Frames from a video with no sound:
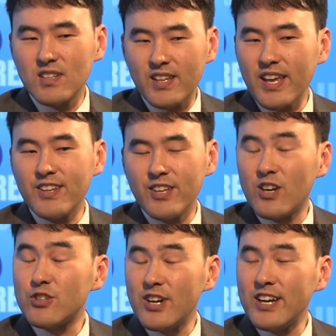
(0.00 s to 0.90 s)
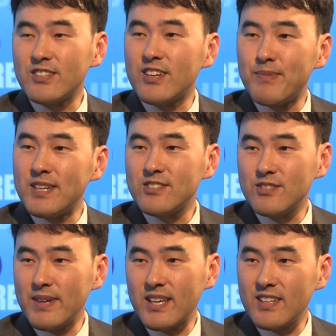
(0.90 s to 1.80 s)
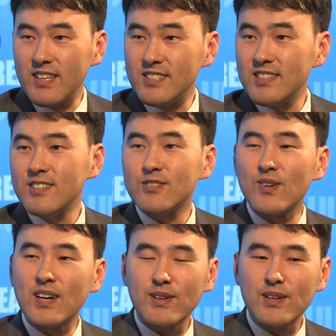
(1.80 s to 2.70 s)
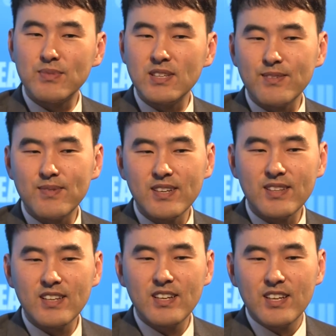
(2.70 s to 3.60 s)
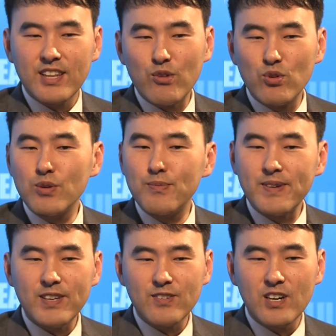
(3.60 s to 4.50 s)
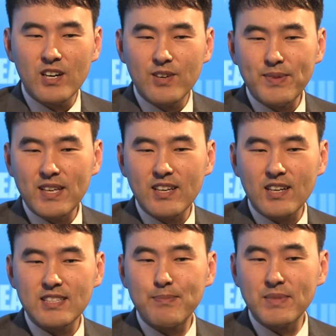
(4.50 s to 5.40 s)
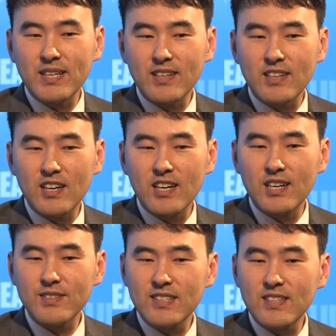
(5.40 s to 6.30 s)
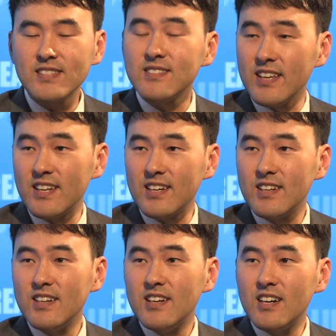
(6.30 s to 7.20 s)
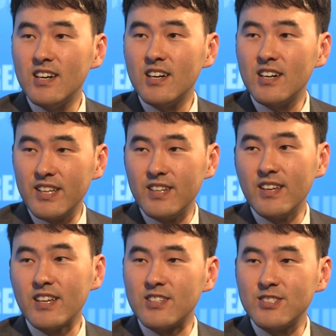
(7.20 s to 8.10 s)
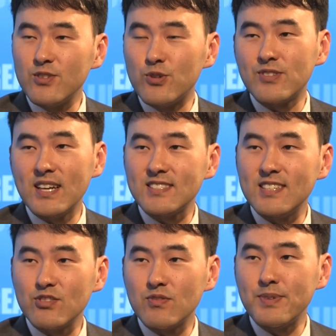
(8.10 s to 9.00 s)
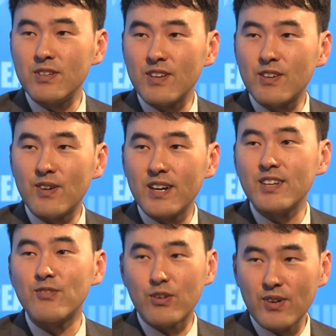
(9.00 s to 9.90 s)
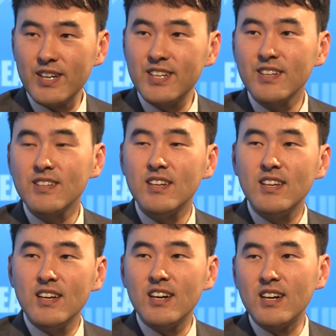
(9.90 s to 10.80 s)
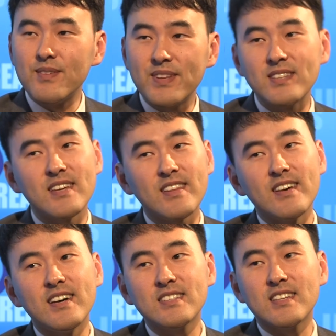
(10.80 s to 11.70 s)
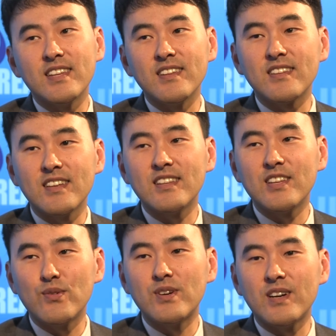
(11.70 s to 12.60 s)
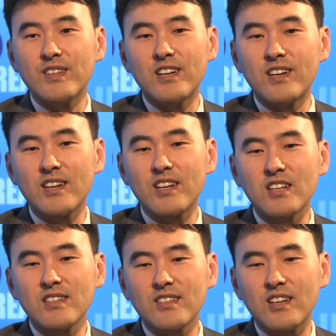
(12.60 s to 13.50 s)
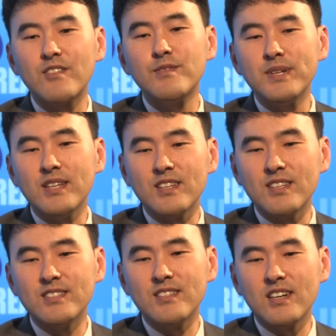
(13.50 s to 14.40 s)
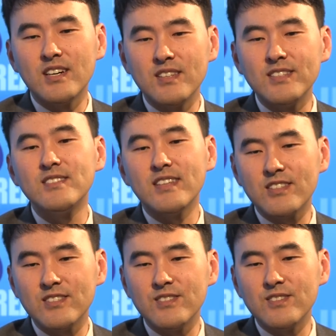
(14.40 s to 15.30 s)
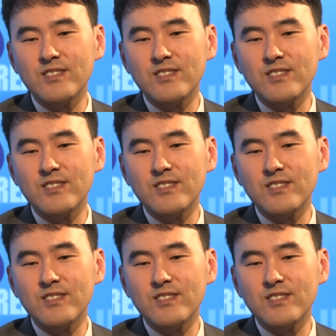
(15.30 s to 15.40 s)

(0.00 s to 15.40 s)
Again, they are trying their best to make it easy, so I, I believe that they will be, uh, be accepting uh, test data uh, in English. No translation would be required. Mm-hmm. Uh, things like that. I think that there were there the government is uh, listening to